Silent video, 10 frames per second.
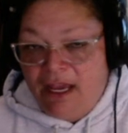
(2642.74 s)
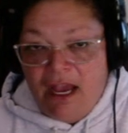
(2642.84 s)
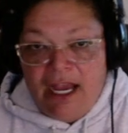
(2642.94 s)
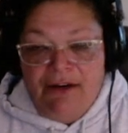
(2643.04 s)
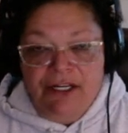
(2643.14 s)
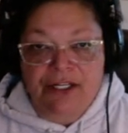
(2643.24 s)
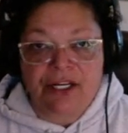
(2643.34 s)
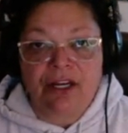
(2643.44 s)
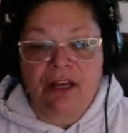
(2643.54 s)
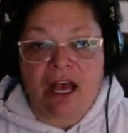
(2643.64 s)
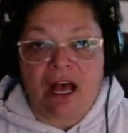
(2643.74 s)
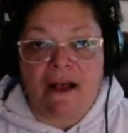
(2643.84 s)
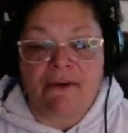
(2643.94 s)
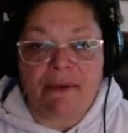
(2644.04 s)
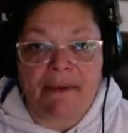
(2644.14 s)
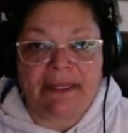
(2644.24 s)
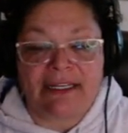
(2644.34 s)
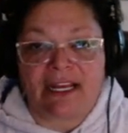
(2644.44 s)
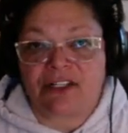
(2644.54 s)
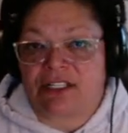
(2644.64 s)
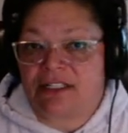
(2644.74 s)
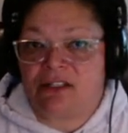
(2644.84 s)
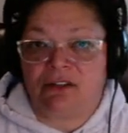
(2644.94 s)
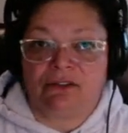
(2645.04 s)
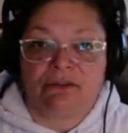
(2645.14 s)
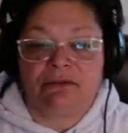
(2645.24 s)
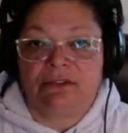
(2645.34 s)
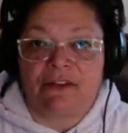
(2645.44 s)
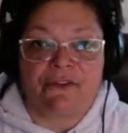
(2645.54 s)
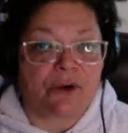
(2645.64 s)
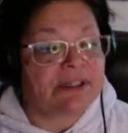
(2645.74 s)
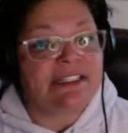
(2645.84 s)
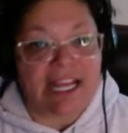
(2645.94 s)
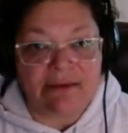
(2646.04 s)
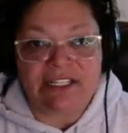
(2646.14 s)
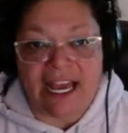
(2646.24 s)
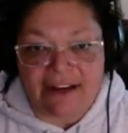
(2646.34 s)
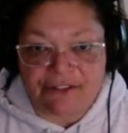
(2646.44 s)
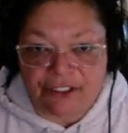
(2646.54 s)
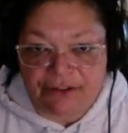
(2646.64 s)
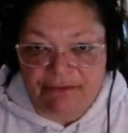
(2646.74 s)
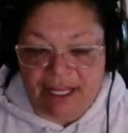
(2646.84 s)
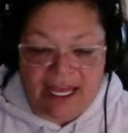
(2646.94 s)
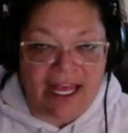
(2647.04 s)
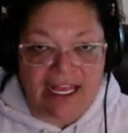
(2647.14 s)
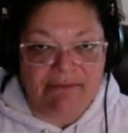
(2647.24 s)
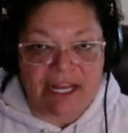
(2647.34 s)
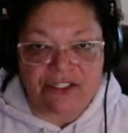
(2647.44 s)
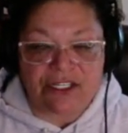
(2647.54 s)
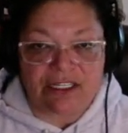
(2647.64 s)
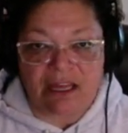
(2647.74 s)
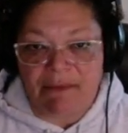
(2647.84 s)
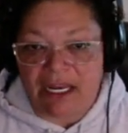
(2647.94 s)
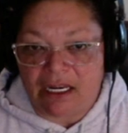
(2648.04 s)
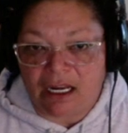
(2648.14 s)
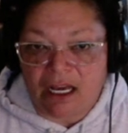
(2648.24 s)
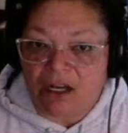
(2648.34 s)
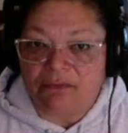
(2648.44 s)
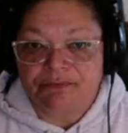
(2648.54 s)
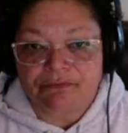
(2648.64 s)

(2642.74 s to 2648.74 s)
Irish uh, Republican nationalists who the fort was named after, I had mentioned a minute ago.